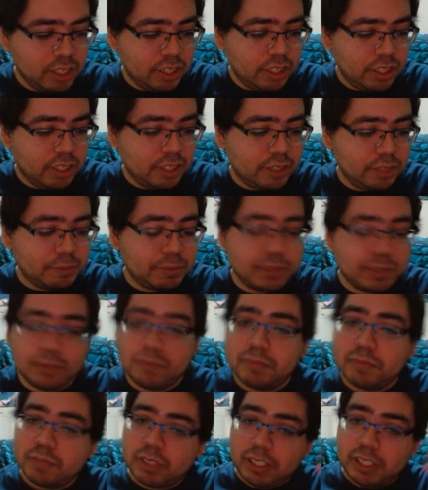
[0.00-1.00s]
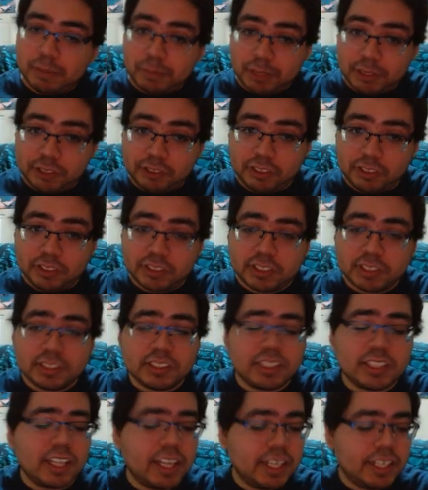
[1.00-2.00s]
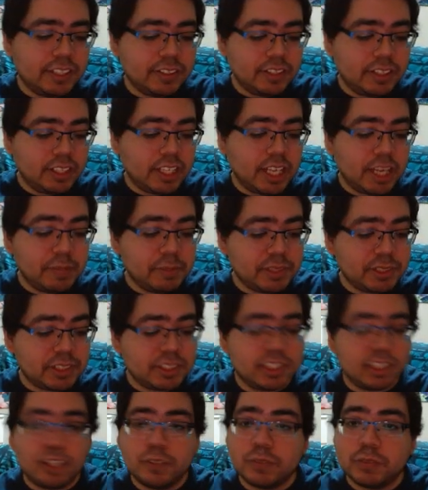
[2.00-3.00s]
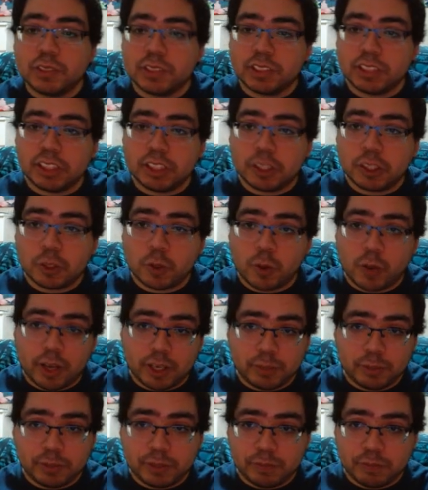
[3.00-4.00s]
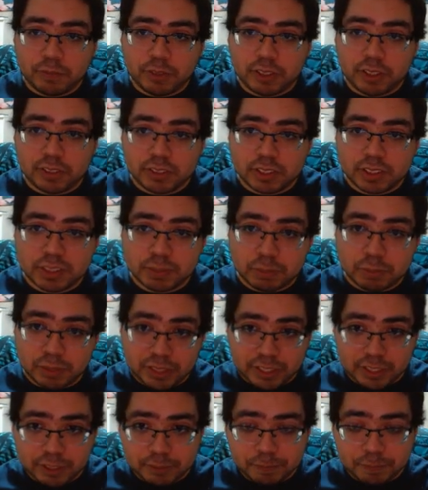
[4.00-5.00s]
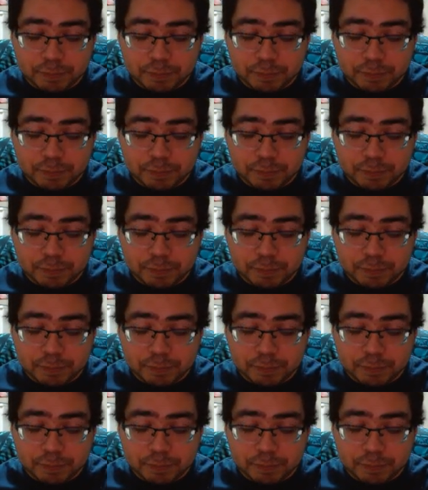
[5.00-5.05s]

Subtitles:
But completionists aside, the game itself is incredibly fun to play.